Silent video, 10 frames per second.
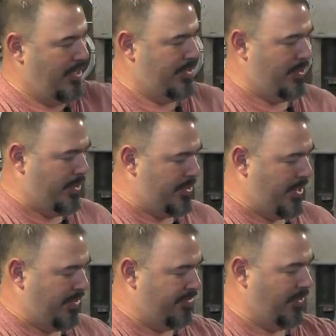So there's
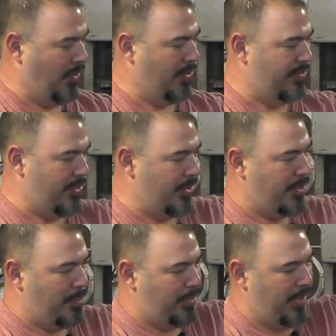a full
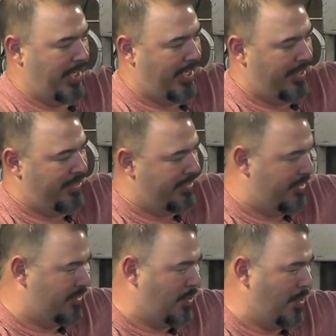vertical plane
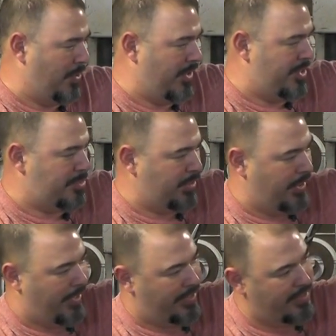of 1/4-inch
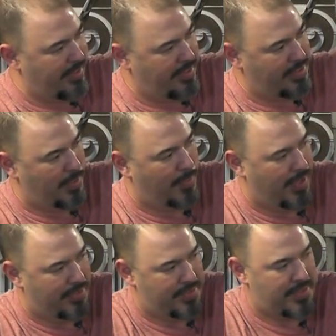plate that
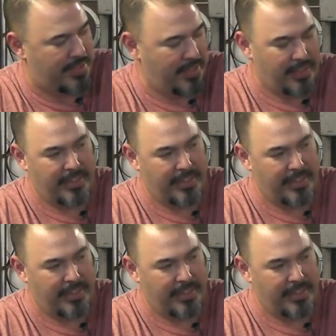runs